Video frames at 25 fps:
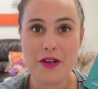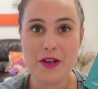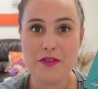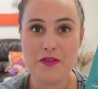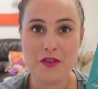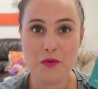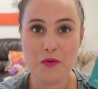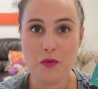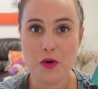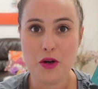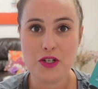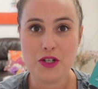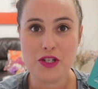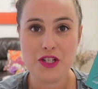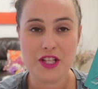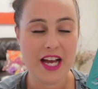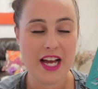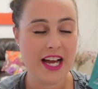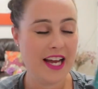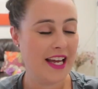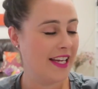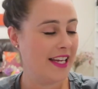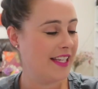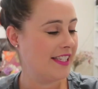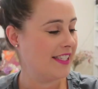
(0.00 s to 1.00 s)
if you've watched
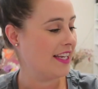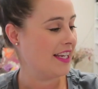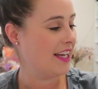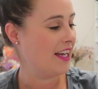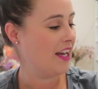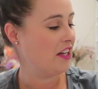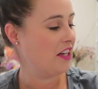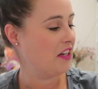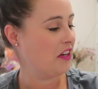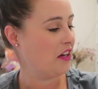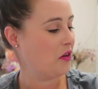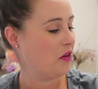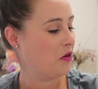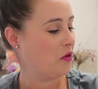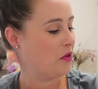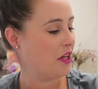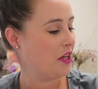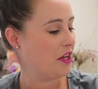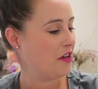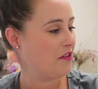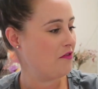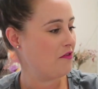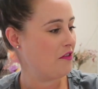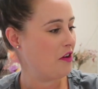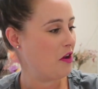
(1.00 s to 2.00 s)
that, it's a, an
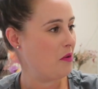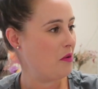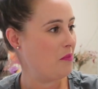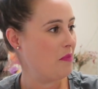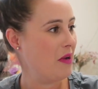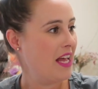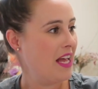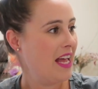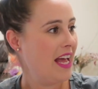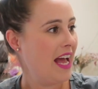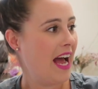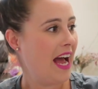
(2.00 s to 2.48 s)
iconic film.